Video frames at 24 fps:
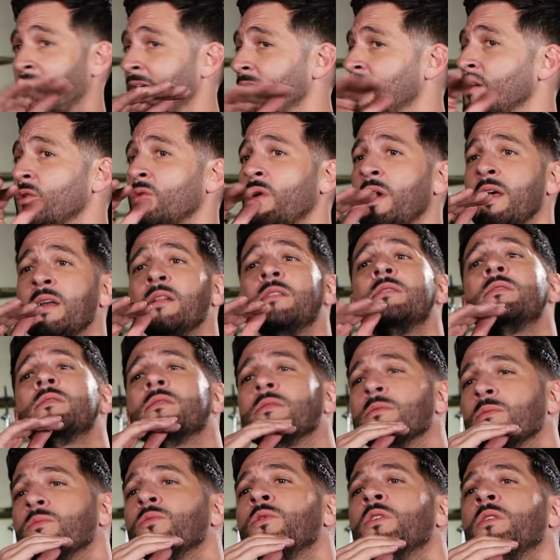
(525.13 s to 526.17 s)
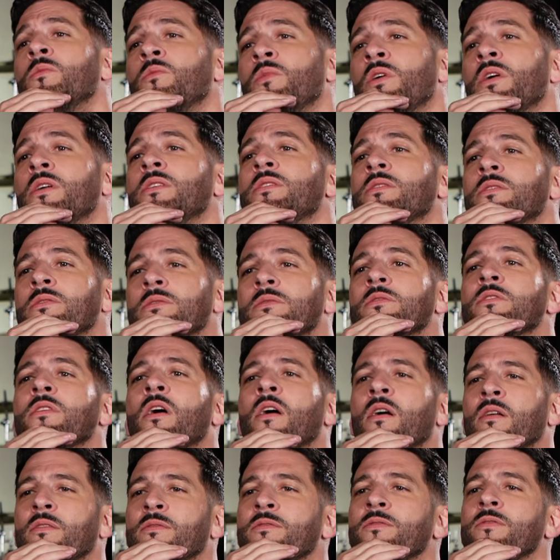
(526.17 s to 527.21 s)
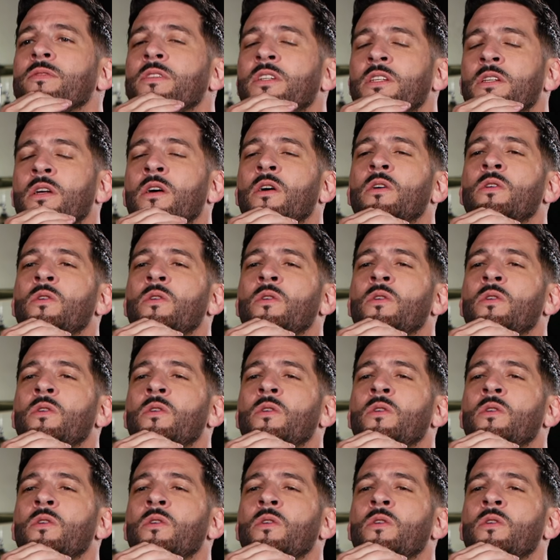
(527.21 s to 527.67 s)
808s pretty much tough. Right, you know?